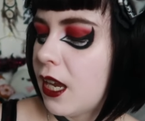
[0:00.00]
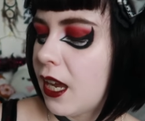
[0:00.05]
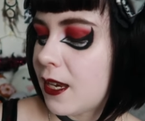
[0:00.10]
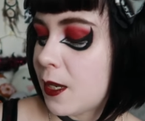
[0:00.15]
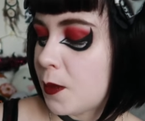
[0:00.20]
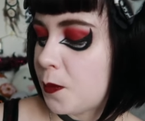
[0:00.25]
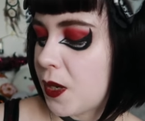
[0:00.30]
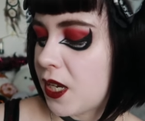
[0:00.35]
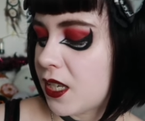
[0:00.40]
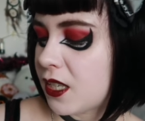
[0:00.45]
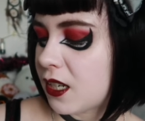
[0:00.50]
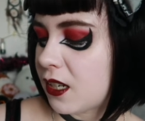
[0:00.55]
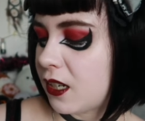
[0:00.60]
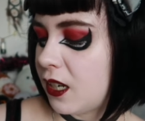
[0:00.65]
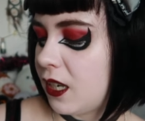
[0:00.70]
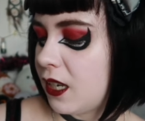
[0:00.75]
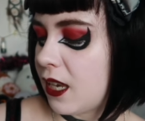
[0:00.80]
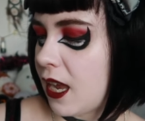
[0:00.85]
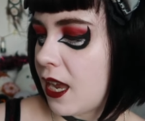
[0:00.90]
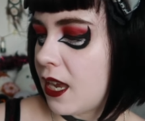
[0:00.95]
It's
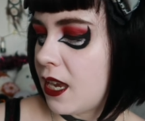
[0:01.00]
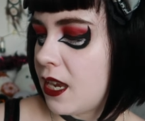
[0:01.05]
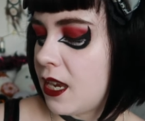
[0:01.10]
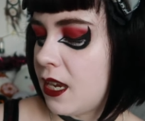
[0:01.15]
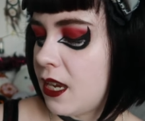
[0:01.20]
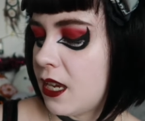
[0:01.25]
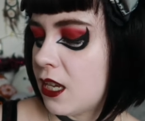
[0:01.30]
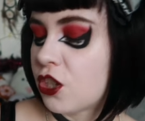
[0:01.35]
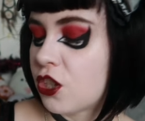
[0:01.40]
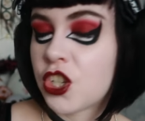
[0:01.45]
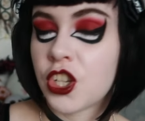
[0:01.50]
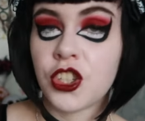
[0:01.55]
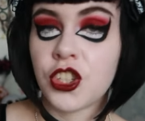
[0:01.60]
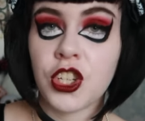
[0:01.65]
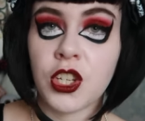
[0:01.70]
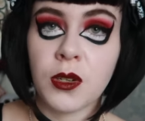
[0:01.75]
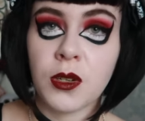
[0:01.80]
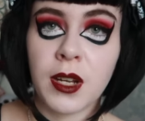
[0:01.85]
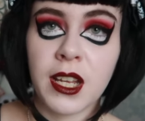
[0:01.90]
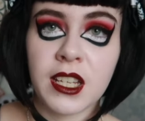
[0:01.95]
basically a
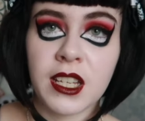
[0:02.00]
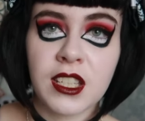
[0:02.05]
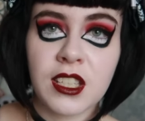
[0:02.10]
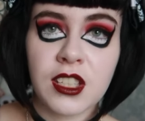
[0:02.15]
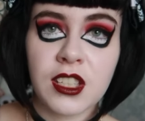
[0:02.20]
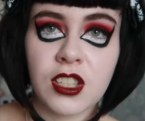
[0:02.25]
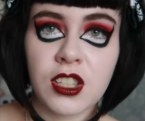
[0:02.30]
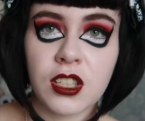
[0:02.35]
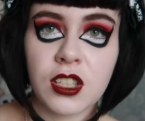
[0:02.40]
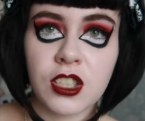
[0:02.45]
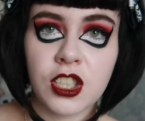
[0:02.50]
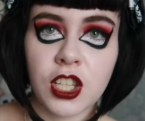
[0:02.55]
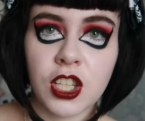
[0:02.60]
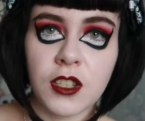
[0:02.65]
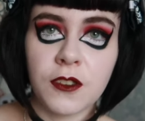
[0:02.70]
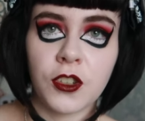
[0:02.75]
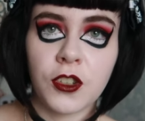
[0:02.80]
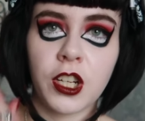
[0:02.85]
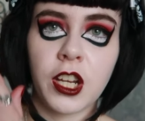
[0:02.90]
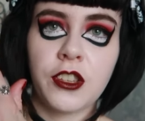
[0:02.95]
to-do list. So
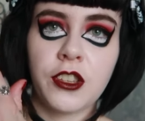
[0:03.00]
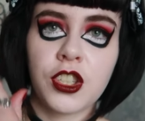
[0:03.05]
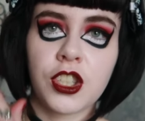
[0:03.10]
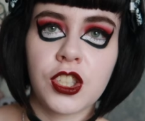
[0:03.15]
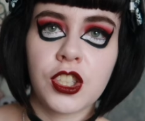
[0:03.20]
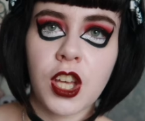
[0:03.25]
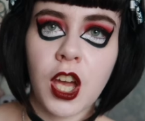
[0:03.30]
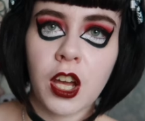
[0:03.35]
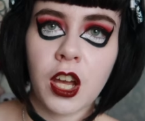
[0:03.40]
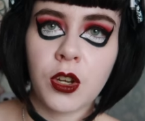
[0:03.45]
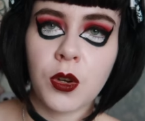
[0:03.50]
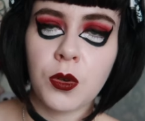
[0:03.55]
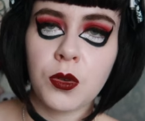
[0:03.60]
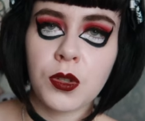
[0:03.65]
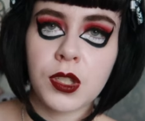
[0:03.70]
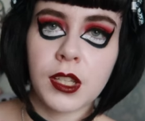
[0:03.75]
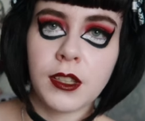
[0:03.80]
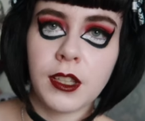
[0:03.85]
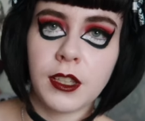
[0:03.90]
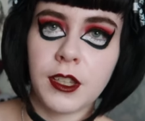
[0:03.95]
you've got like the
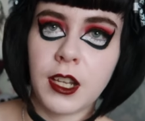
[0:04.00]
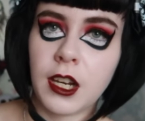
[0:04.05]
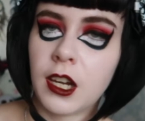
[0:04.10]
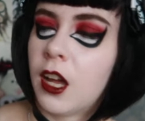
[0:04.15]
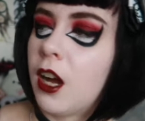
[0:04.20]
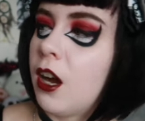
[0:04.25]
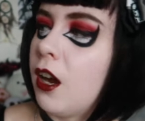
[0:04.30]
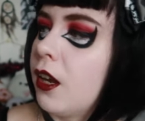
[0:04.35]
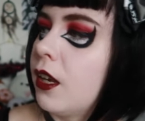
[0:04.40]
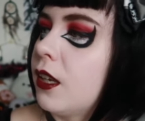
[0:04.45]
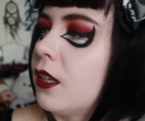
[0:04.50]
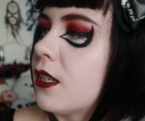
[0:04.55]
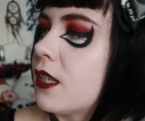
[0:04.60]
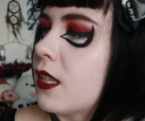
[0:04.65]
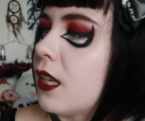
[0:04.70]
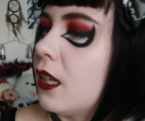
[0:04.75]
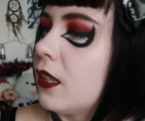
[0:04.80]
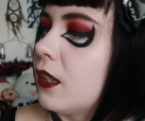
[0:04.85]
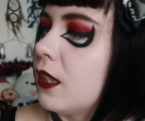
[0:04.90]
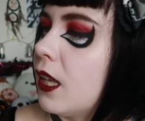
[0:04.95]
circles and then the lines,
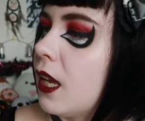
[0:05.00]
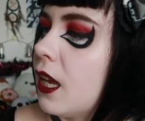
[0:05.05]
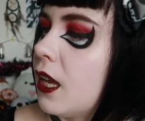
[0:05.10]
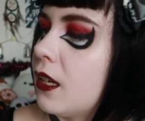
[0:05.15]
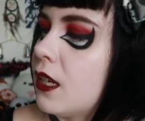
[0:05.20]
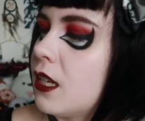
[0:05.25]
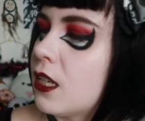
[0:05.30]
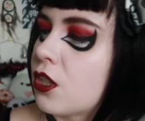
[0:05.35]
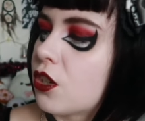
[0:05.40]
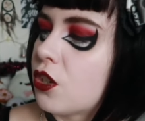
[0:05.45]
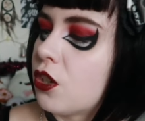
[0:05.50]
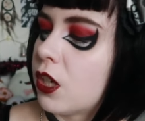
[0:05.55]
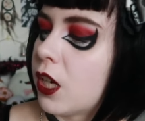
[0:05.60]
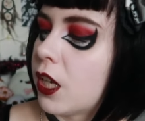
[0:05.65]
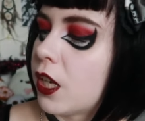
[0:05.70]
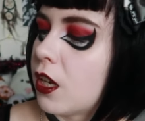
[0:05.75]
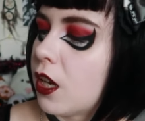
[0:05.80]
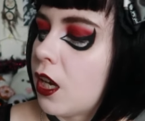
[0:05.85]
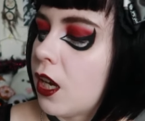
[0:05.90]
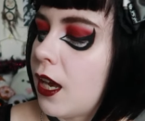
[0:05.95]
and then it's got
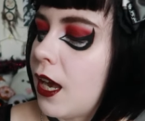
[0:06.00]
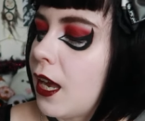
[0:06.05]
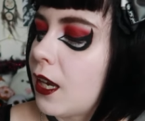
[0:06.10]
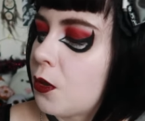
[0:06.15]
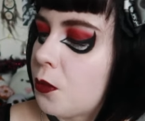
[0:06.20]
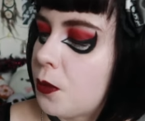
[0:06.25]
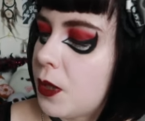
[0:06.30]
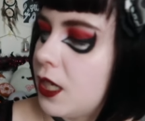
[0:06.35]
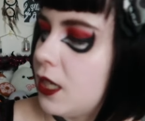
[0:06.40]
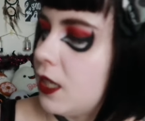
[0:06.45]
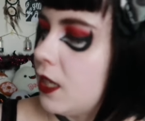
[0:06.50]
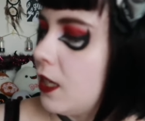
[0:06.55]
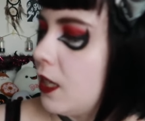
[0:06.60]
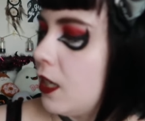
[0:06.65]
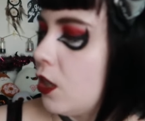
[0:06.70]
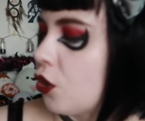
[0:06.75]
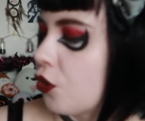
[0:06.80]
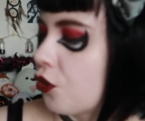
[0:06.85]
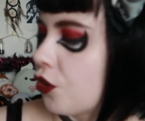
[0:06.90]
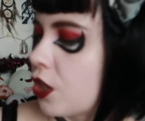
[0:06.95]
like a
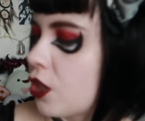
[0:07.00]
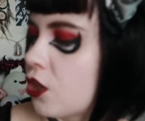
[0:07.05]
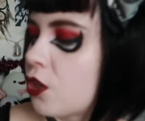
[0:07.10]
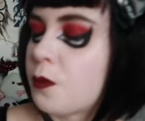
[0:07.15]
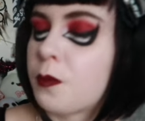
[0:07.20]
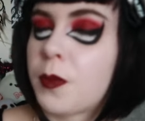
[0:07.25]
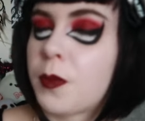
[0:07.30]
Halloween-y orange